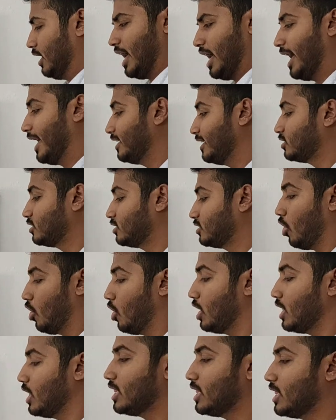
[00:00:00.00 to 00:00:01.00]
as
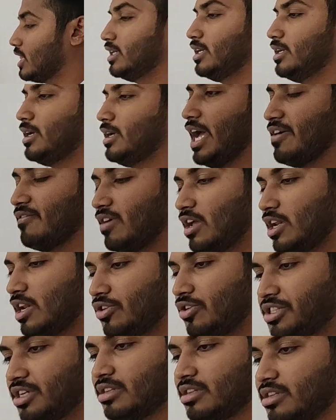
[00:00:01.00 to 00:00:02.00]
all the
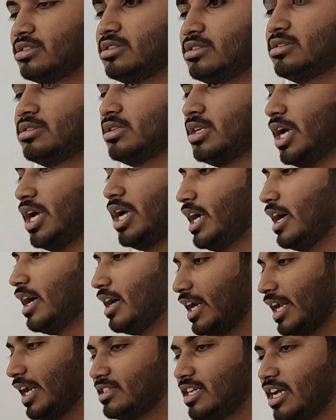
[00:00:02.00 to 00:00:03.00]
evaluations and our
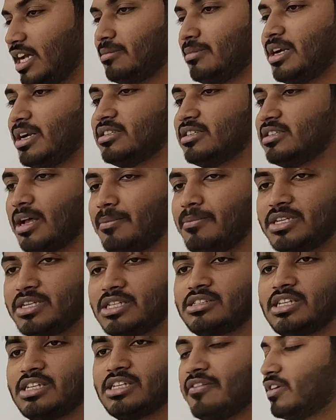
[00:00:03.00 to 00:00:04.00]
assignments,
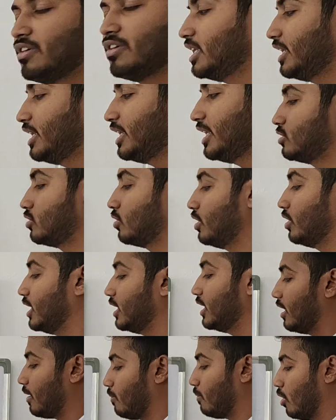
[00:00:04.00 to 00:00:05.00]
submissions, everything is stored in
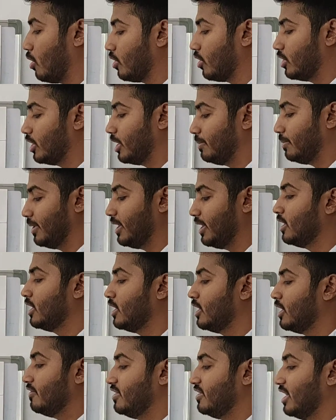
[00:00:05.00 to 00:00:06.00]
our MongoDB,
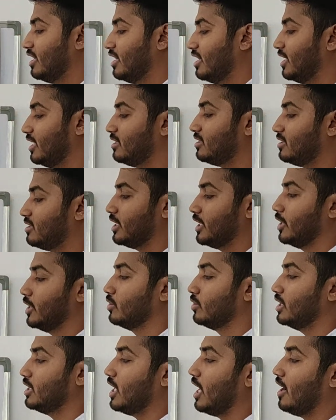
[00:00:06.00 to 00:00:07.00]
we are just
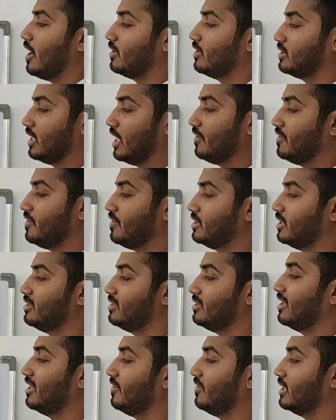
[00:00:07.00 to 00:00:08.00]
using our services
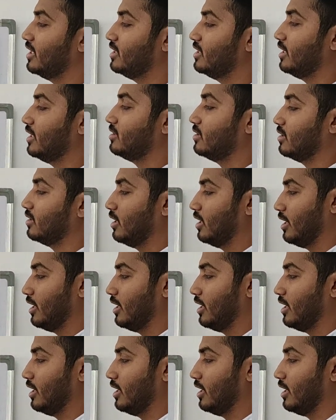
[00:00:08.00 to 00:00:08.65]
and we are just